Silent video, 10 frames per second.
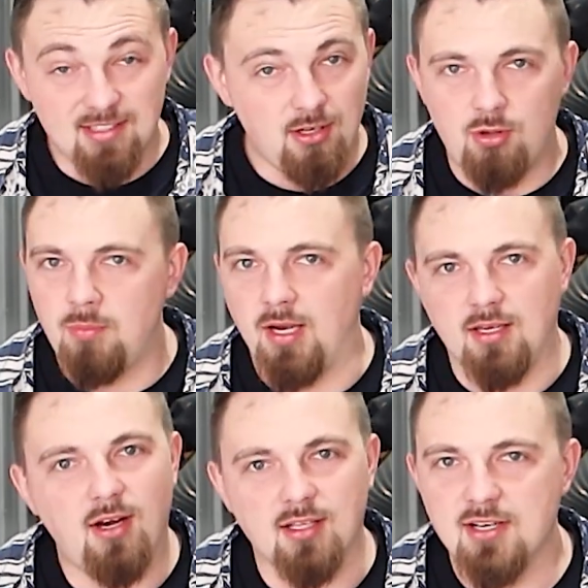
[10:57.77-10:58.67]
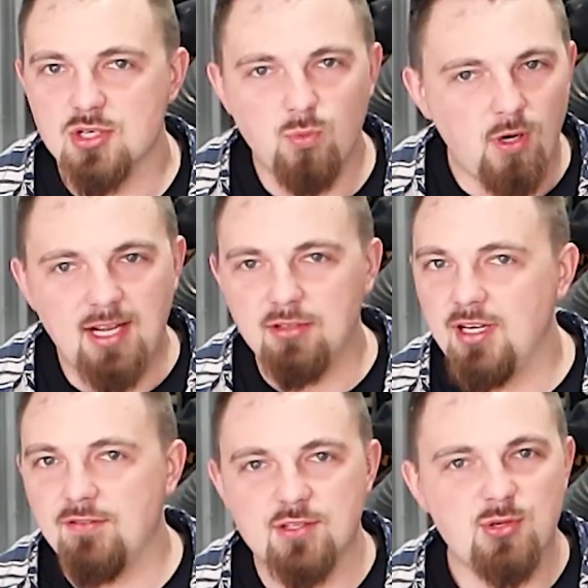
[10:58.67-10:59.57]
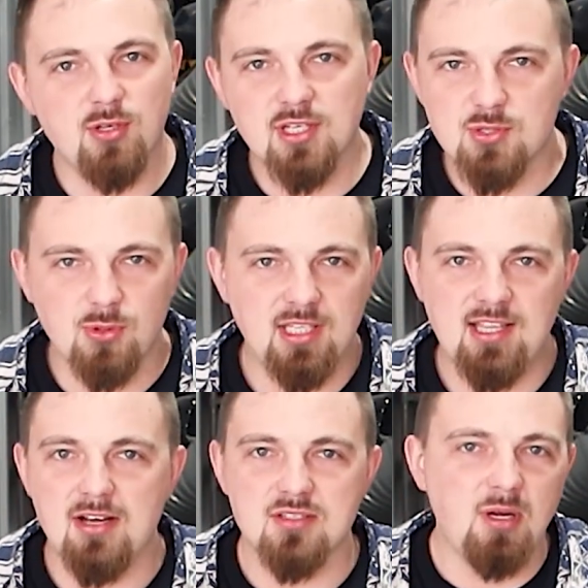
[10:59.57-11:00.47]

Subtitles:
Oh my God, there's one out there for $220,000